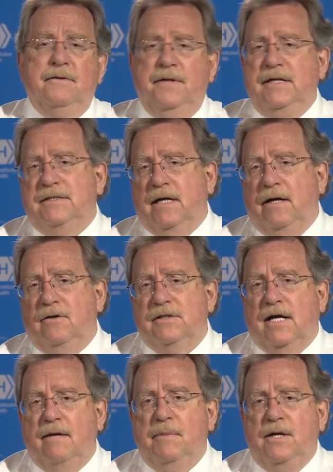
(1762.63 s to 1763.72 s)
these SAGRs
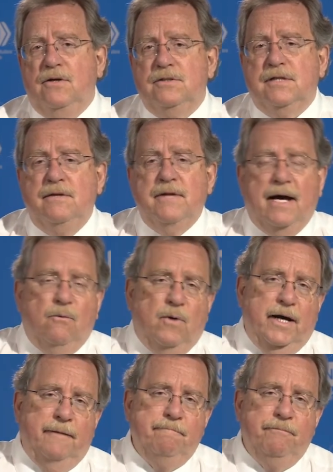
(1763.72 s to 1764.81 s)
can be used in that
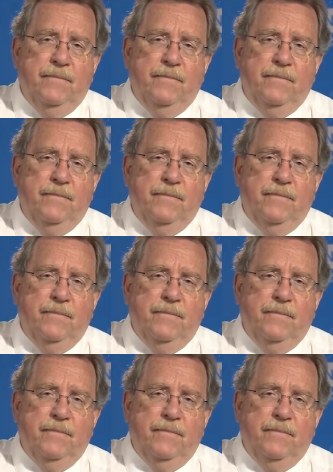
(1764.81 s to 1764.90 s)
way.